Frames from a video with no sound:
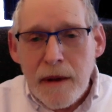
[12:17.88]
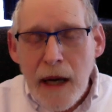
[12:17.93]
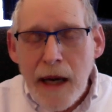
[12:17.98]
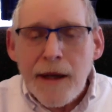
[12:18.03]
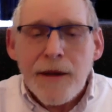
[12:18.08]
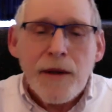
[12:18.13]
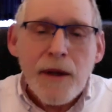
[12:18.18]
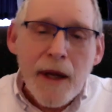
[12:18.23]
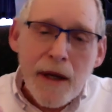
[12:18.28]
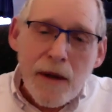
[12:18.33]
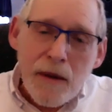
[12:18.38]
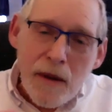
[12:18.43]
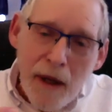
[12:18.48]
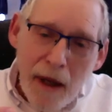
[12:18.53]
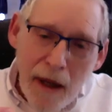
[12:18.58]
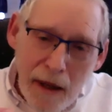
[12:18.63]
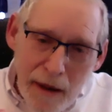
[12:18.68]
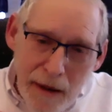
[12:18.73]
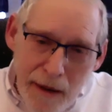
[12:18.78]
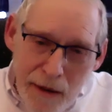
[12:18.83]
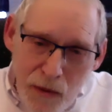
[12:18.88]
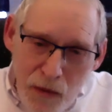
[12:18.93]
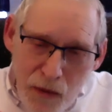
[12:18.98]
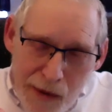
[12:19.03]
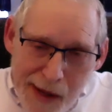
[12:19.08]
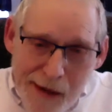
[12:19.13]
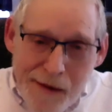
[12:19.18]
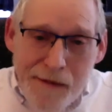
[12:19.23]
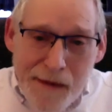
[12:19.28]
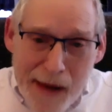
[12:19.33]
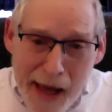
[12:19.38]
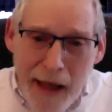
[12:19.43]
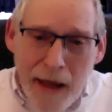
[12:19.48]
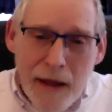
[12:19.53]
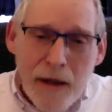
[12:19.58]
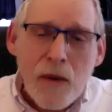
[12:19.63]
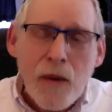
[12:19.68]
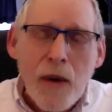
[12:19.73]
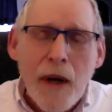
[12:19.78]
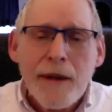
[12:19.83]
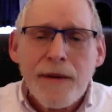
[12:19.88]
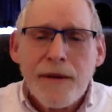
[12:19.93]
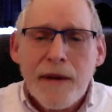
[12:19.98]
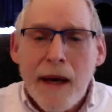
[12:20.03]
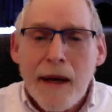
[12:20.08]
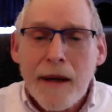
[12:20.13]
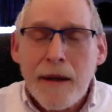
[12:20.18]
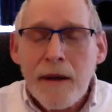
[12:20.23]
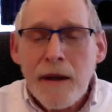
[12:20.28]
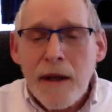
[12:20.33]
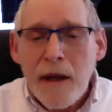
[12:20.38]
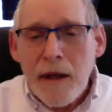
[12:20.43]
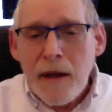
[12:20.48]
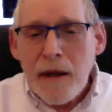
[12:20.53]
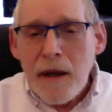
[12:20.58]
And you reevaluate then